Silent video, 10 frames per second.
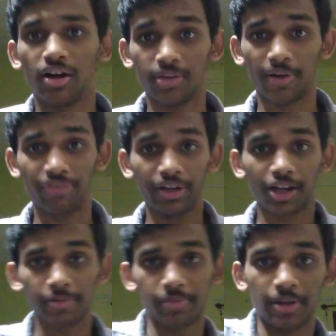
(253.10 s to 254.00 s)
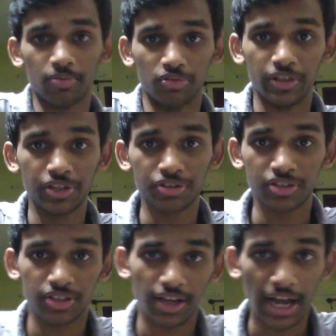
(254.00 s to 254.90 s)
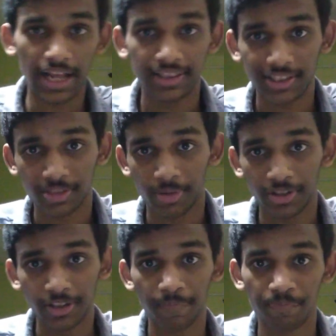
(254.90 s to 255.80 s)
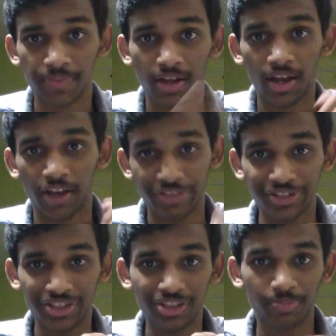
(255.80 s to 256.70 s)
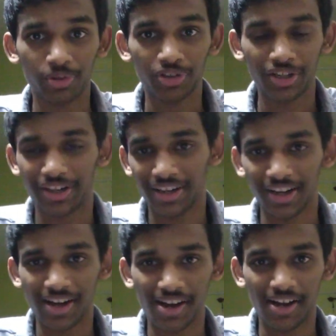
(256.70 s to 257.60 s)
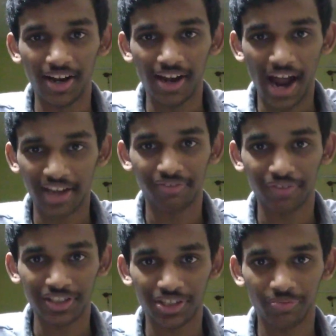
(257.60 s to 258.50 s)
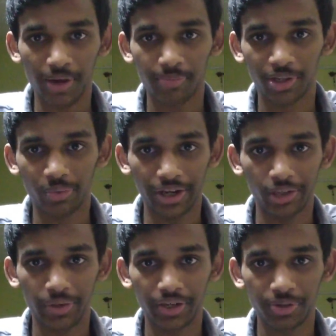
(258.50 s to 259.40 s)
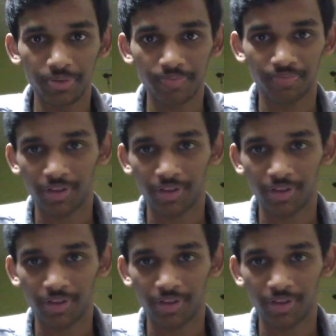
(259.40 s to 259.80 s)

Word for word: Yeah, in my free time I make more videos and that's about it. If you're using the bloated ad infested web in 2022.